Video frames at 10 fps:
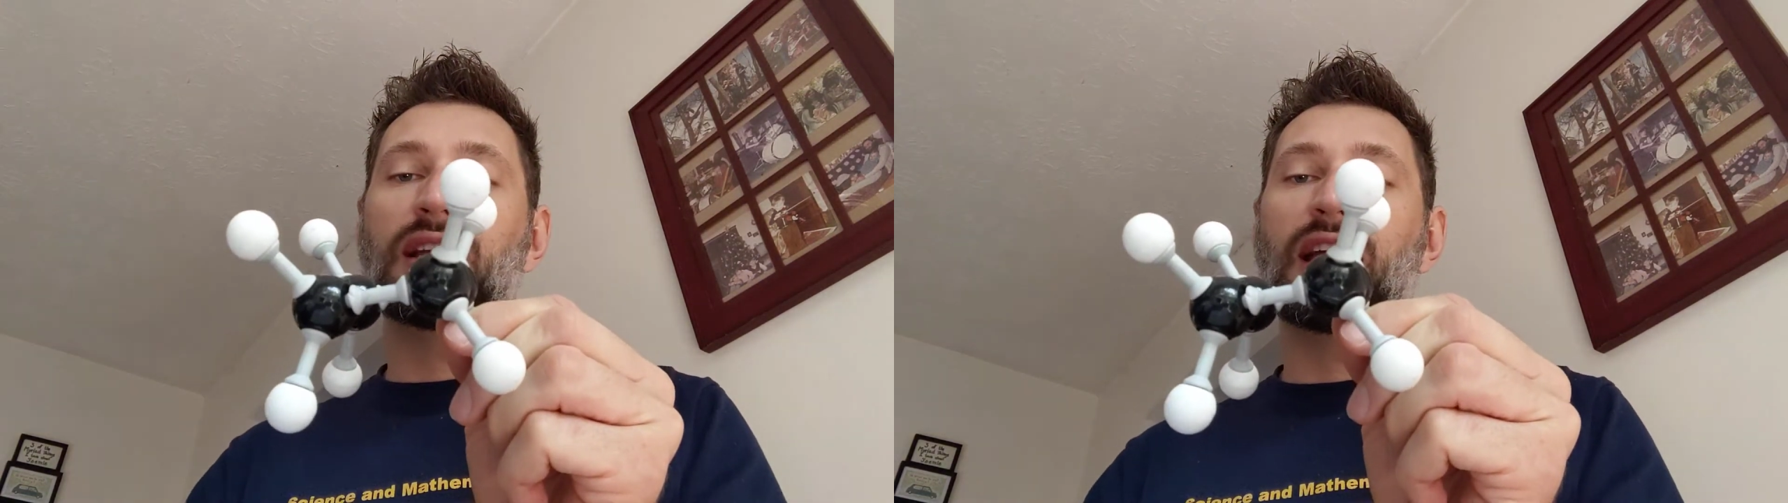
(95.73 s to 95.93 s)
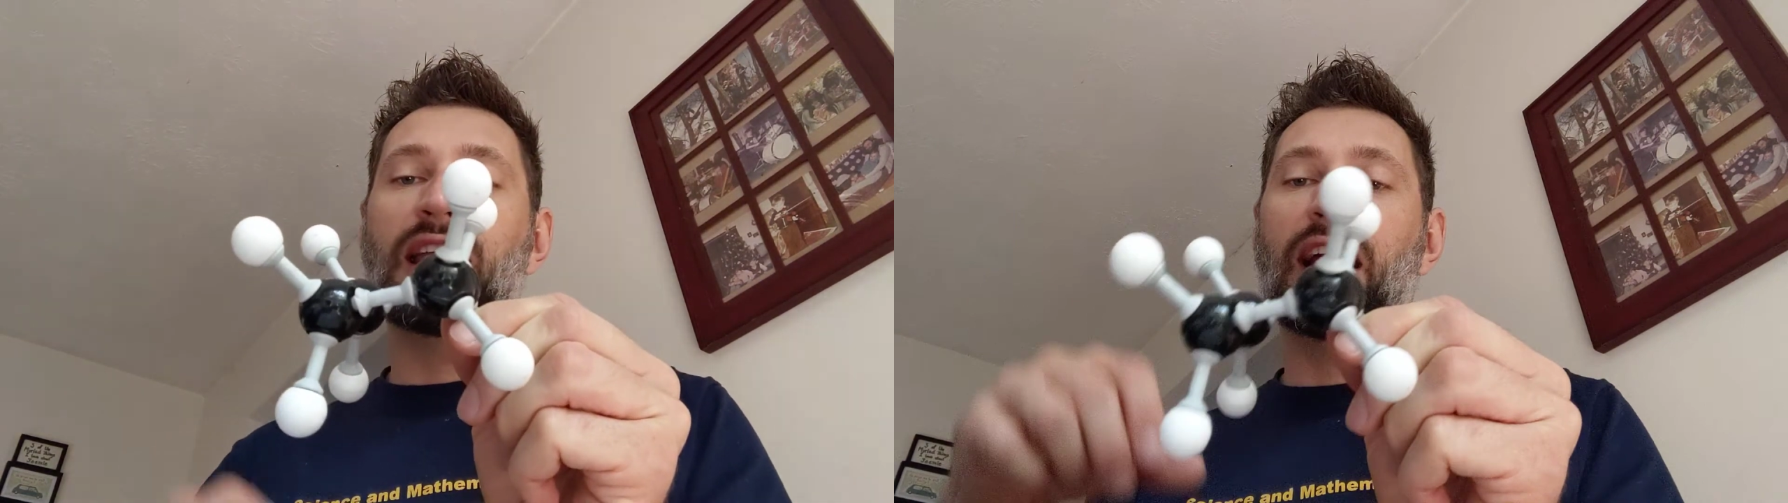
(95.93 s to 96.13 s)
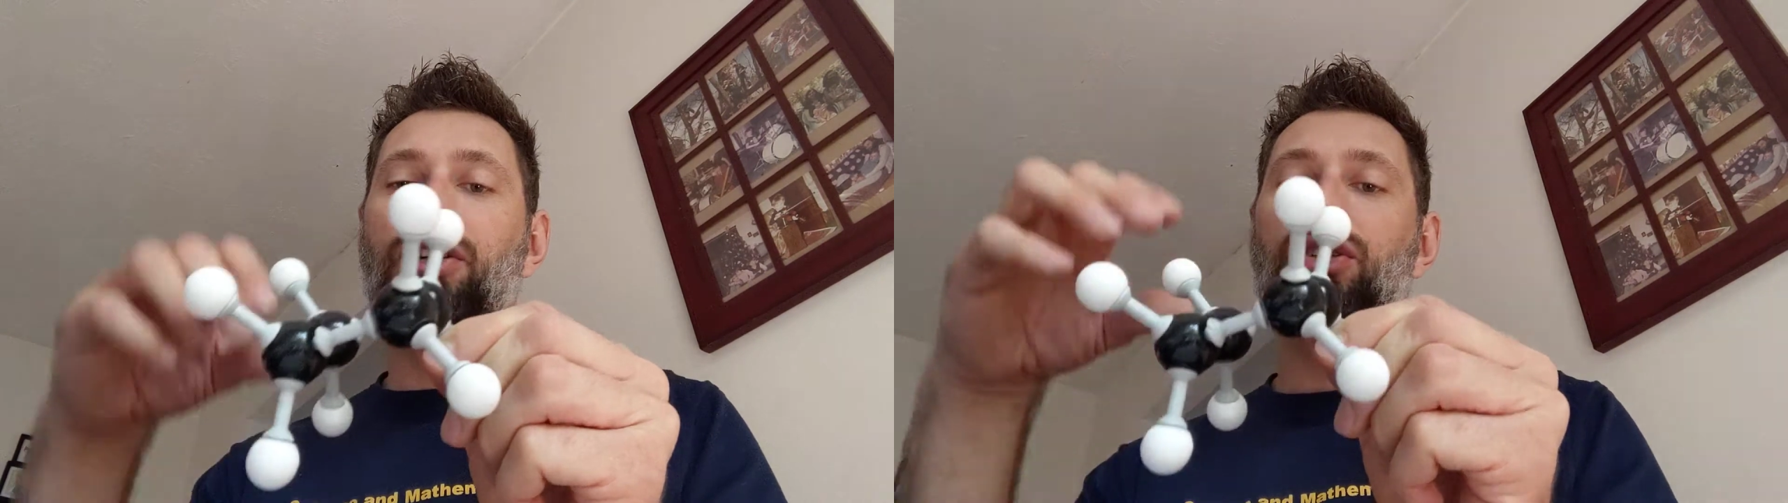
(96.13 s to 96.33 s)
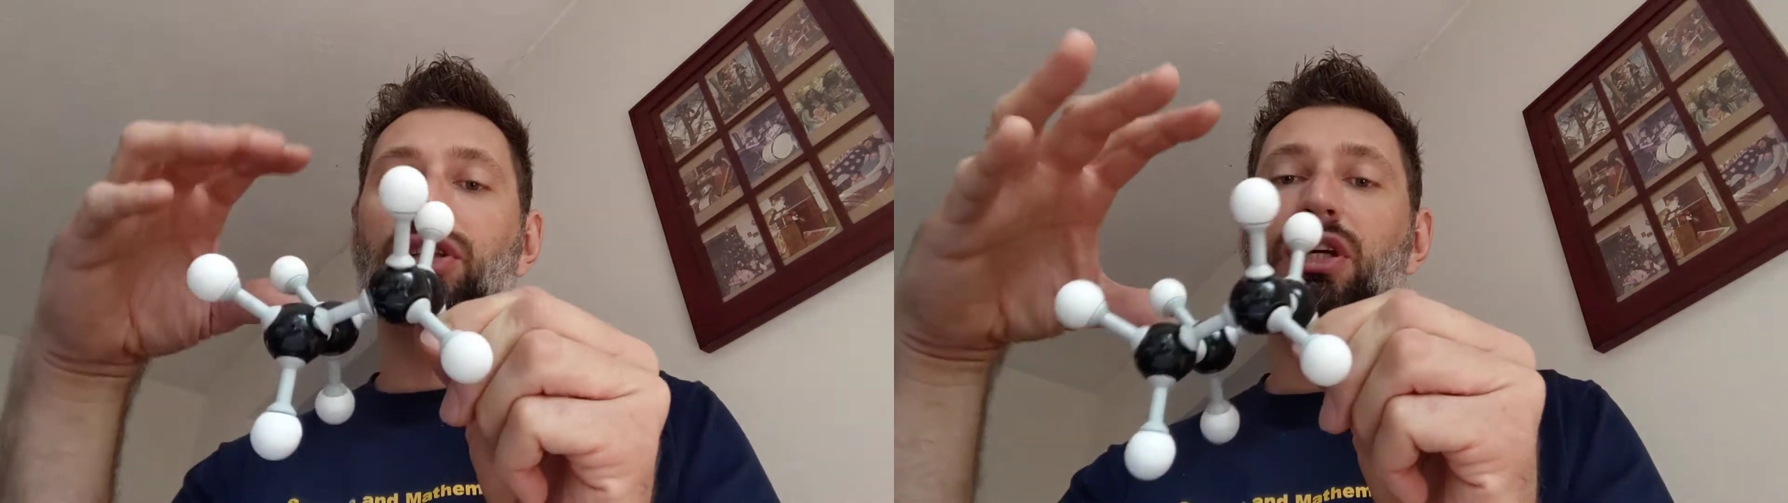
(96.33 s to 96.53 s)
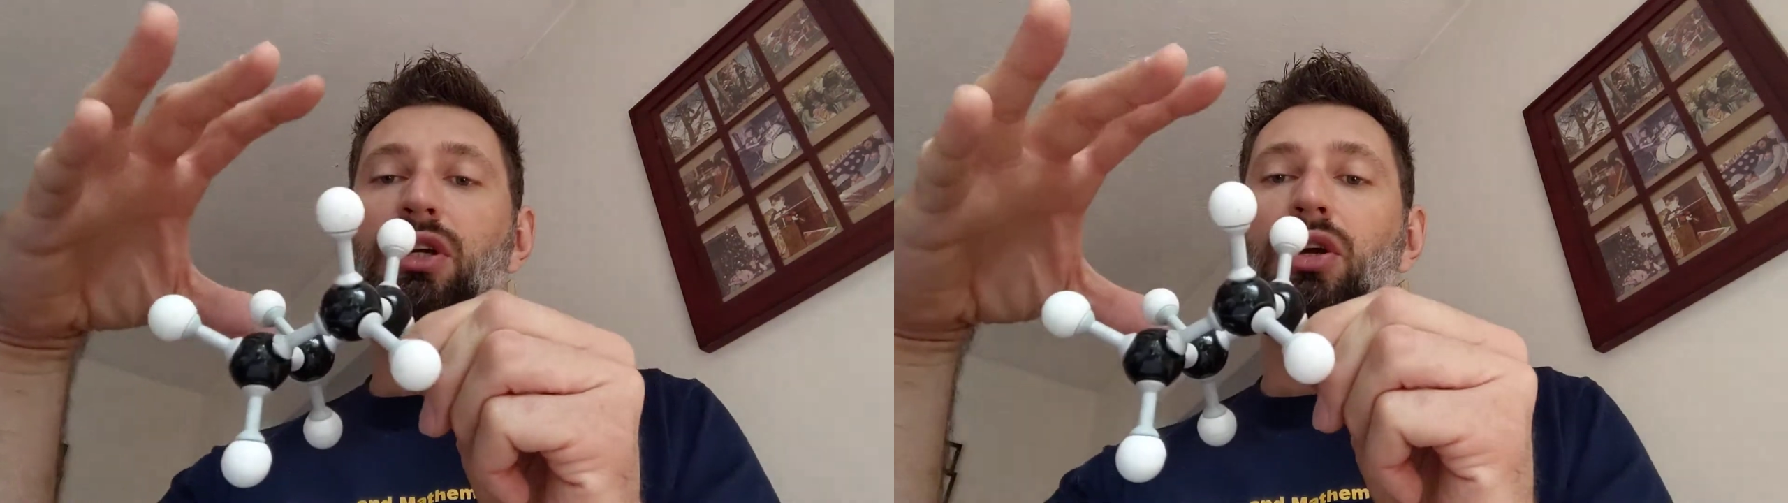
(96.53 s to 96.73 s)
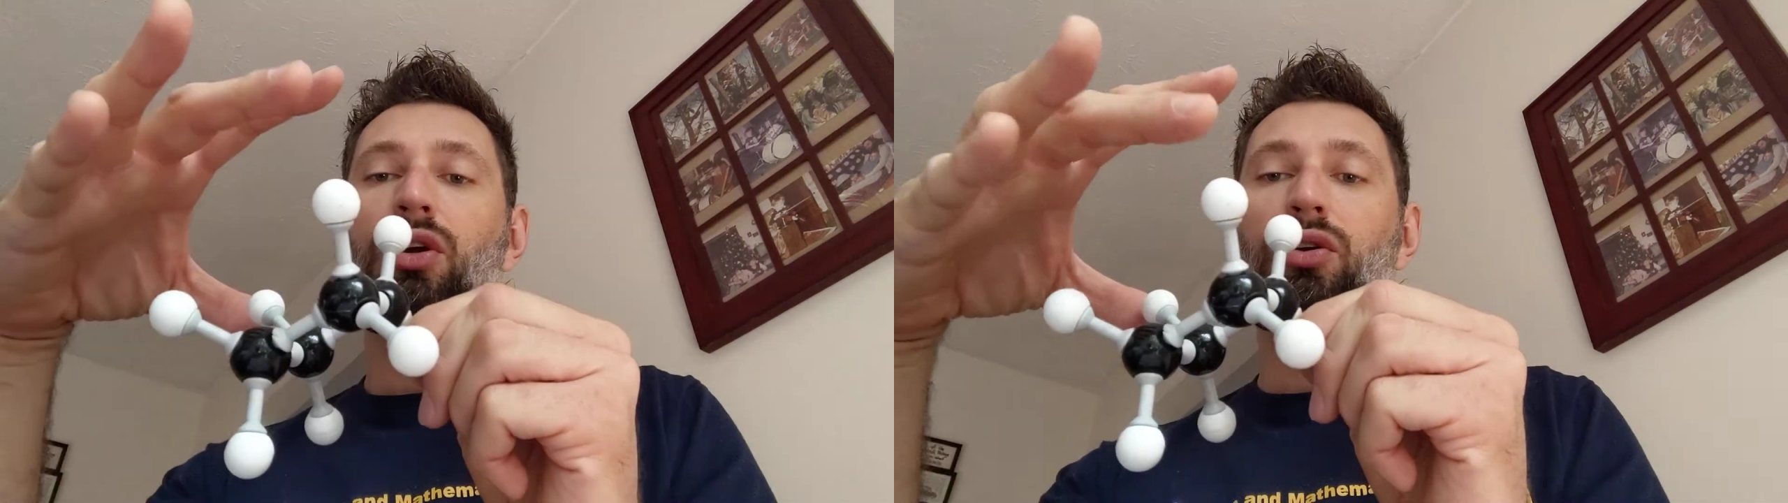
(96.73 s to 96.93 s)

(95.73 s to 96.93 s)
and actually